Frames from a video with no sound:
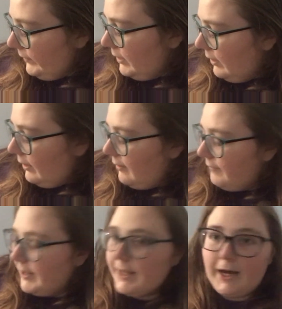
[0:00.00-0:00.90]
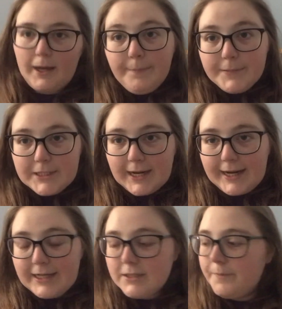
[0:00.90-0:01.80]
of the
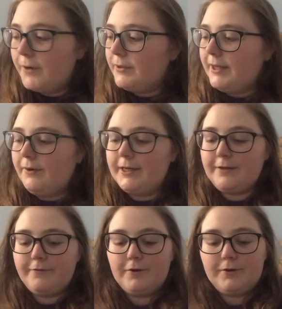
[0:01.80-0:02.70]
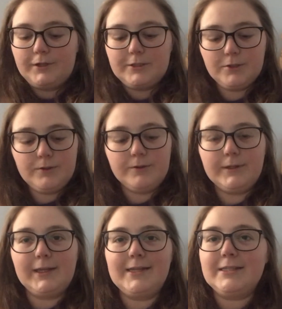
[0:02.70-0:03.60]
update, but without any further ado,
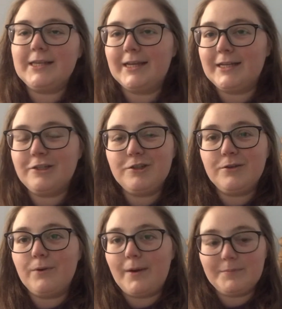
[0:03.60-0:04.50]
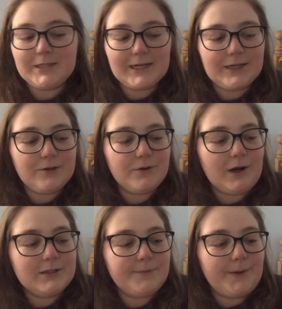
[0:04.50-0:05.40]
let's get into updating you
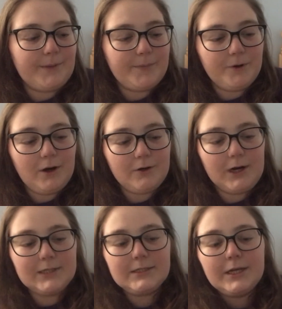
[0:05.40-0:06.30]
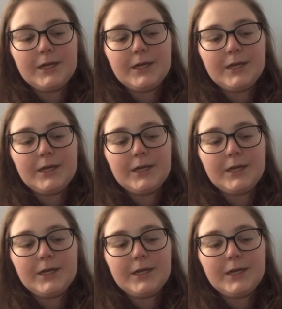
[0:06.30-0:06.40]
guys about my progress.